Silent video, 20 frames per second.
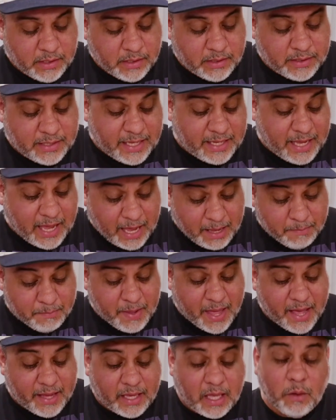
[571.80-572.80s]
They came
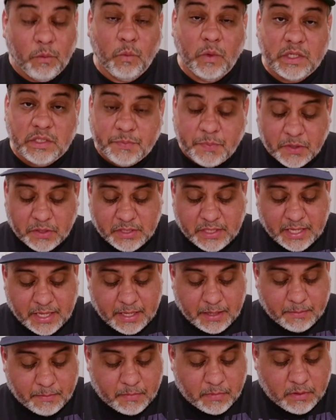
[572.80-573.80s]
back and whispered to
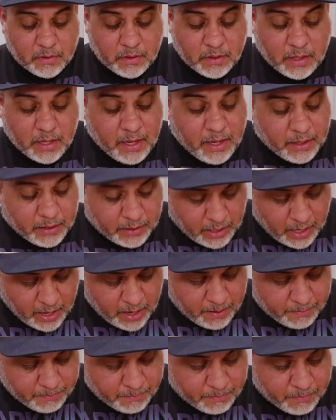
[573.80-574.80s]
him,
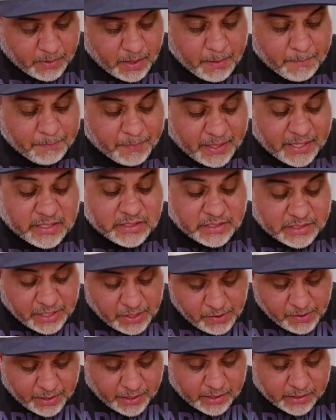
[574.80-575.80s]
Come, be
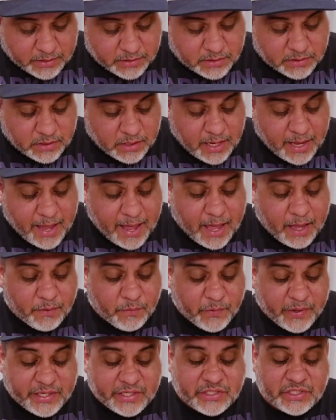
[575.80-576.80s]
serious and
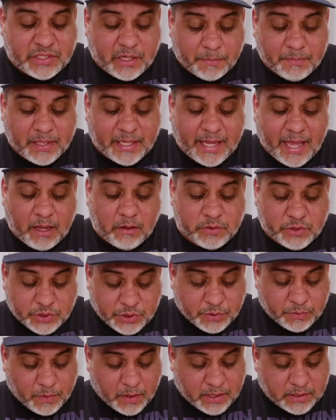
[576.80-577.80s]
reach something out
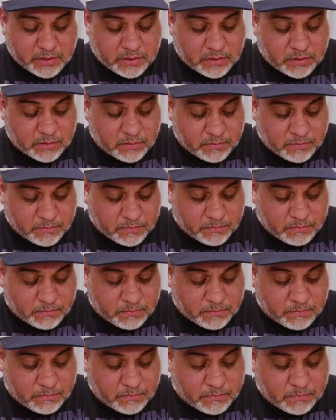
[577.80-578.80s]
to us.
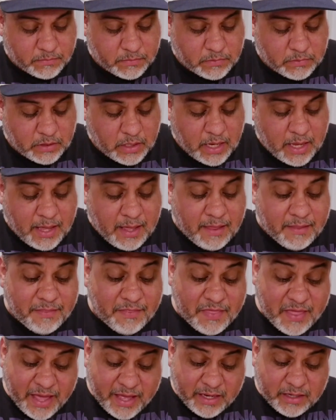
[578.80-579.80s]

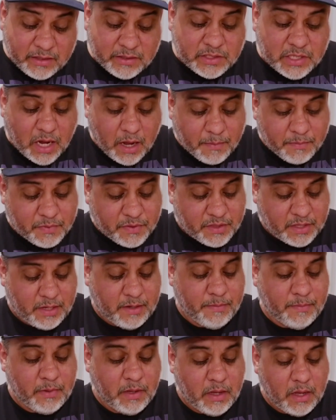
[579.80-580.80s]
Then Tom
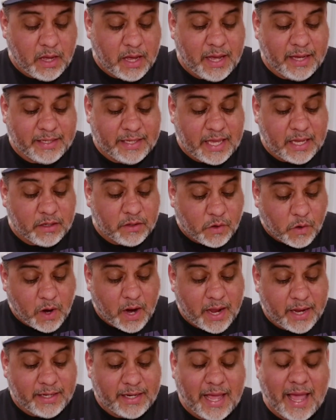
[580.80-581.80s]
Thumb again
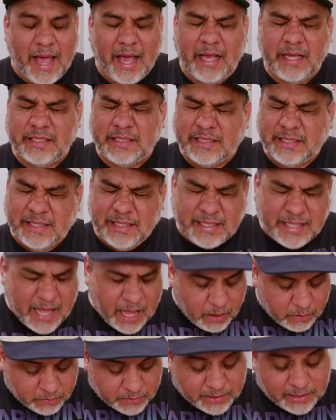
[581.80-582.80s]
cried as
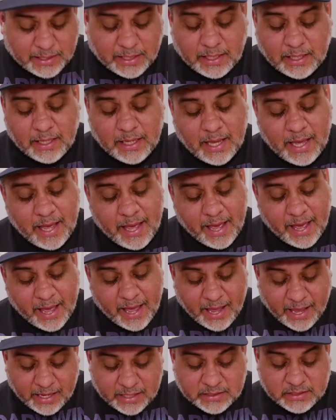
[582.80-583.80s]
loudly
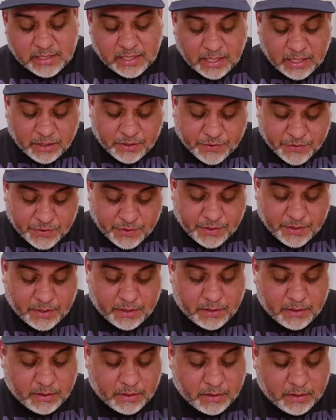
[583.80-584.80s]
as he
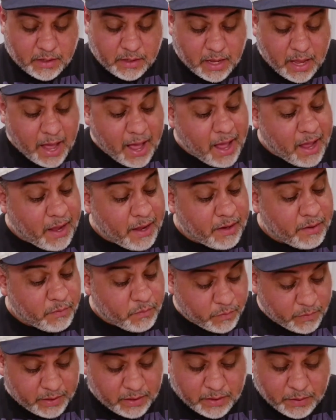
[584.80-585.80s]
could, I
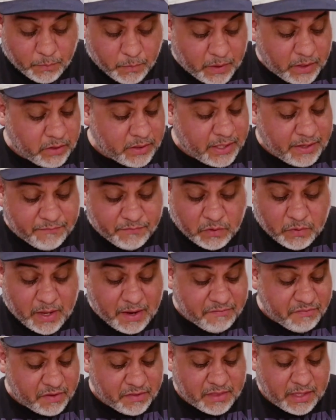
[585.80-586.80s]
really will give you
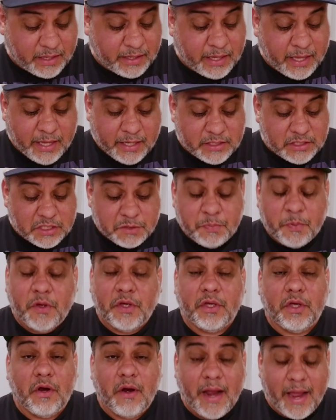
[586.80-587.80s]
everything. Just put
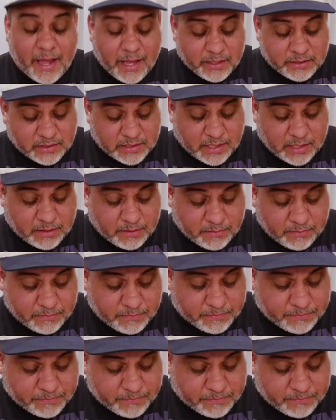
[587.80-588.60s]
your hands in.